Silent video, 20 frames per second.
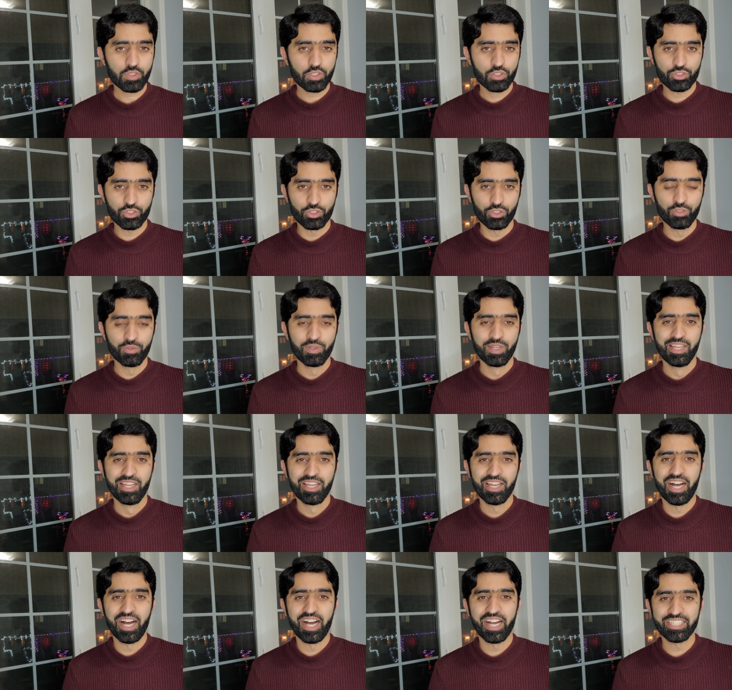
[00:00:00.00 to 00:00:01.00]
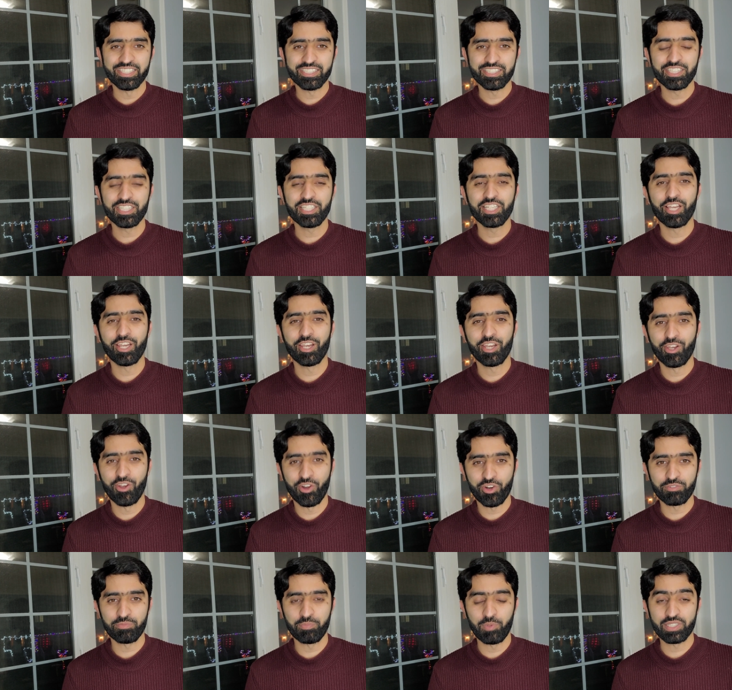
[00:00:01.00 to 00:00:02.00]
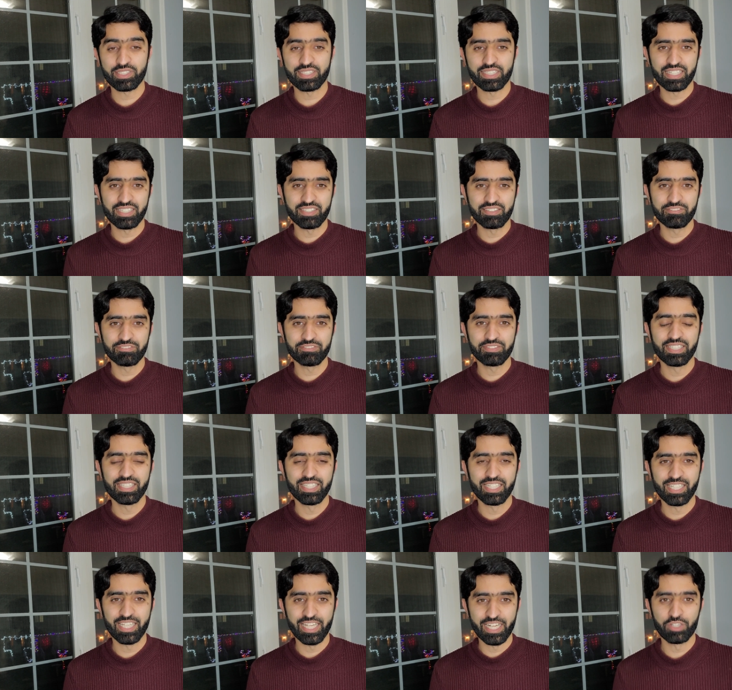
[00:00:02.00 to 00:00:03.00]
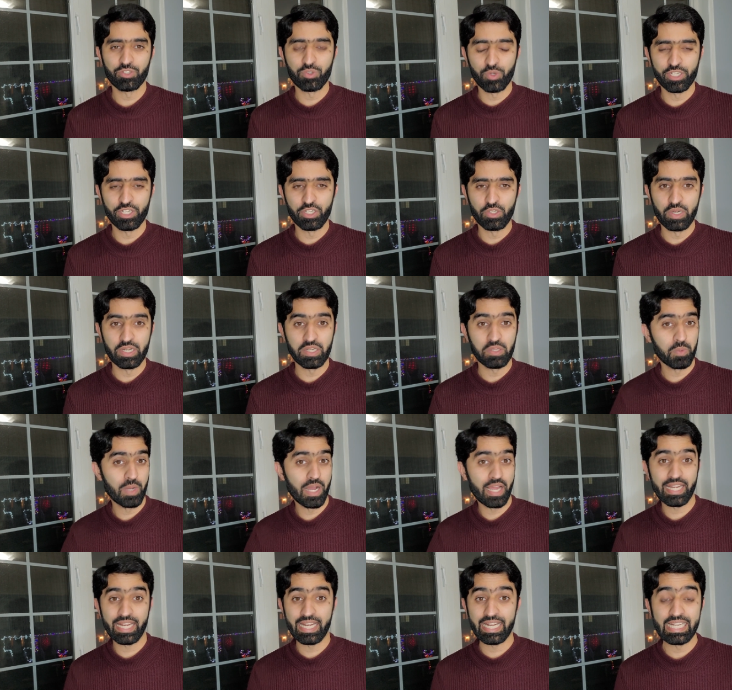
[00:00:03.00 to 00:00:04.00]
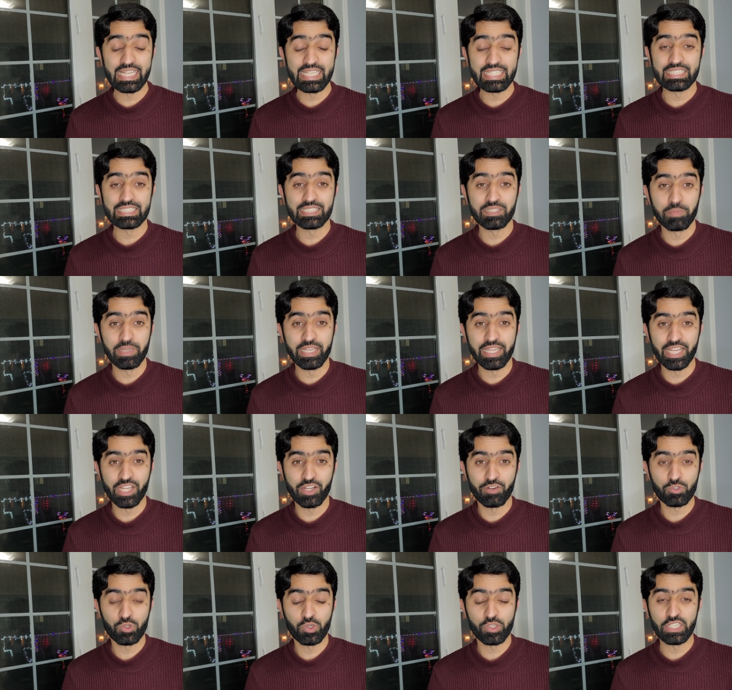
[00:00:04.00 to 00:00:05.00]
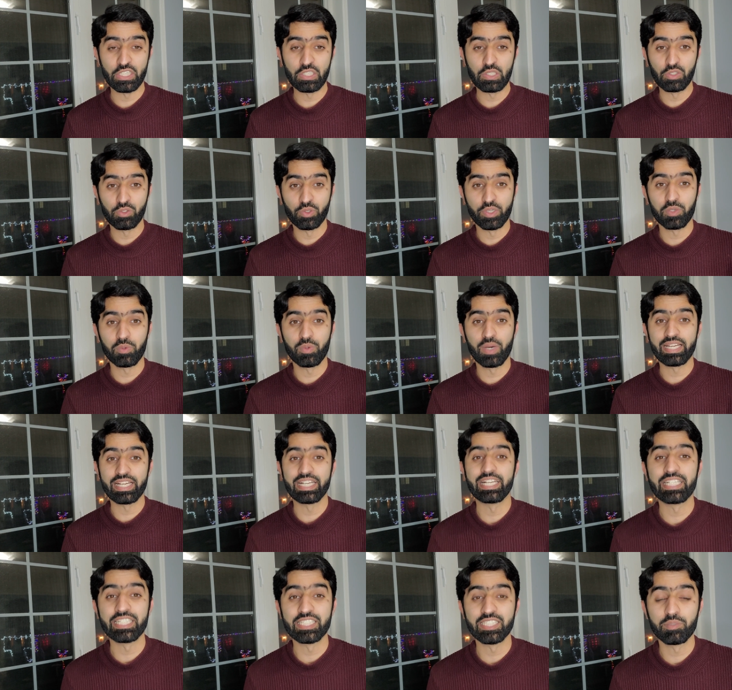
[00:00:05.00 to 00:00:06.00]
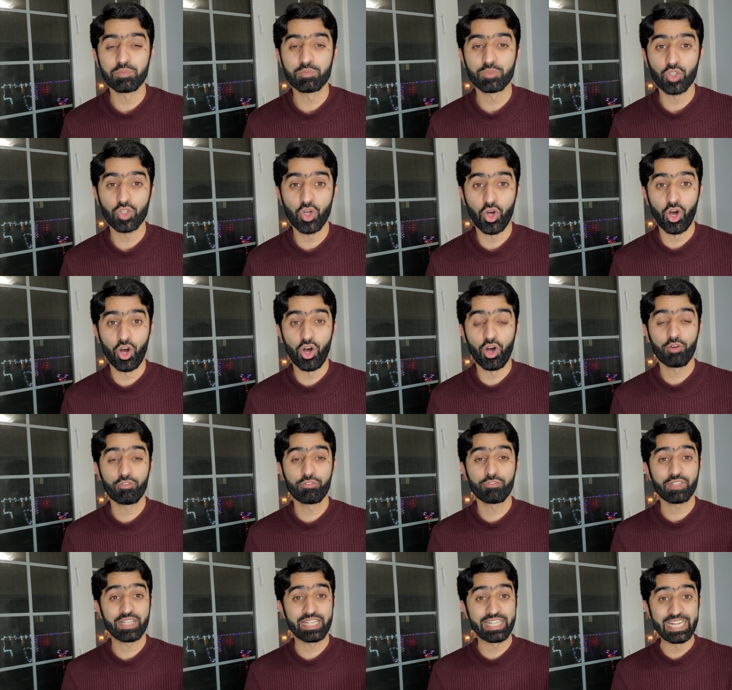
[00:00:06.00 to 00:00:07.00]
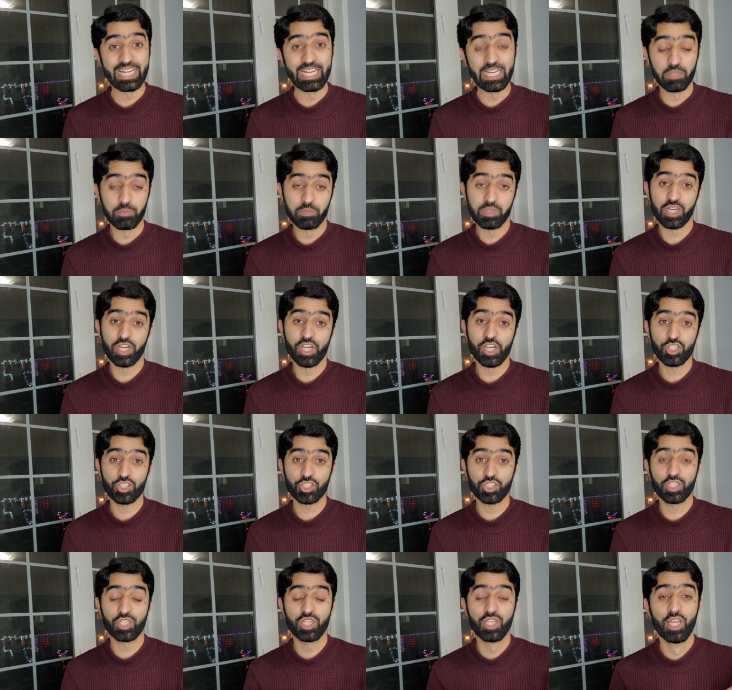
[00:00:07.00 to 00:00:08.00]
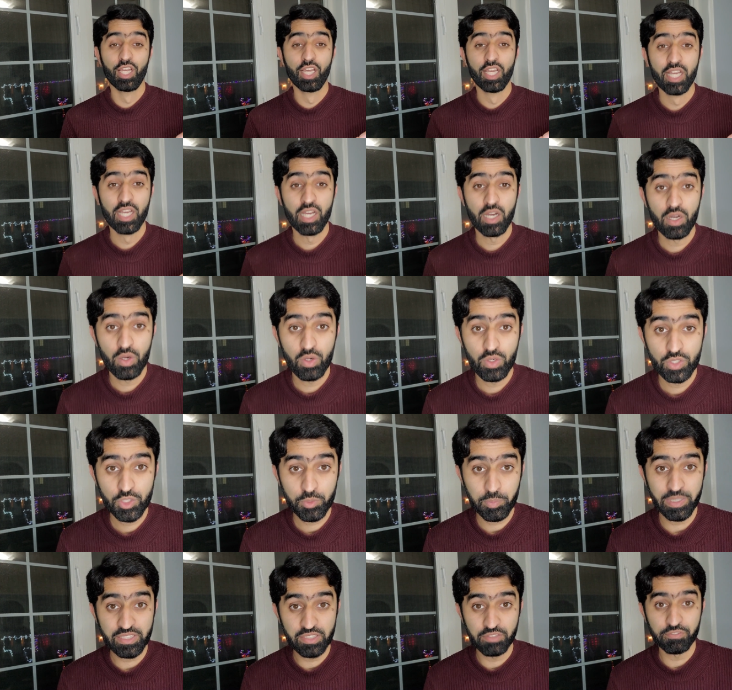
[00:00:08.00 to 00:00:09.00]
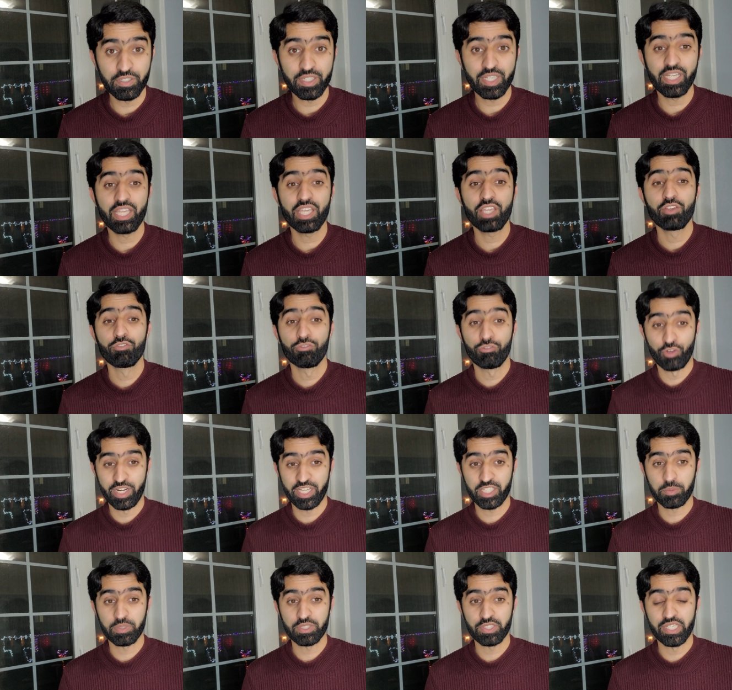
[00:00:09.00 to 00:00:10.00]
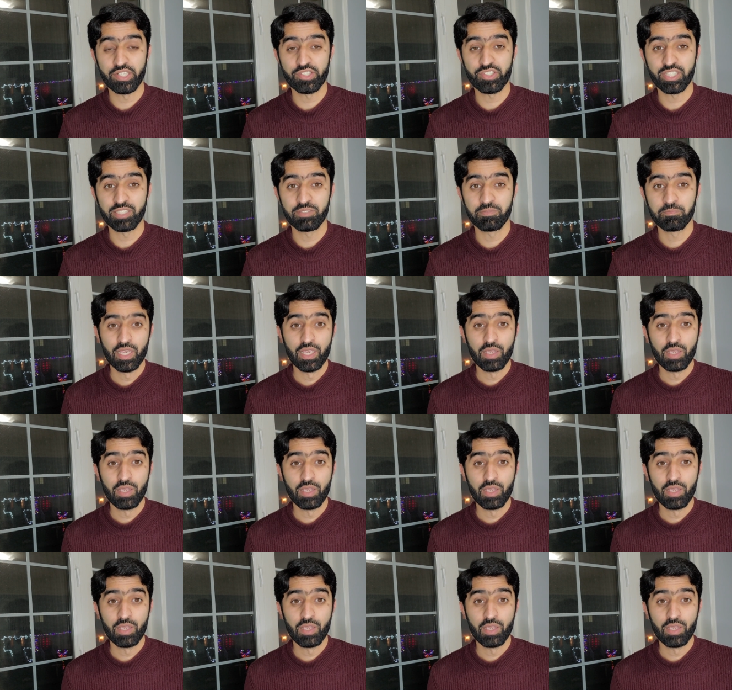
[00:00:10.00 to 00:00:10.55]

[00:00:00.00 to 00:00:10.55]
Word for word: so i see a lot of positive in 2021 at least in the beginning of 2021 in terms of canadian immigration specifically for express entry.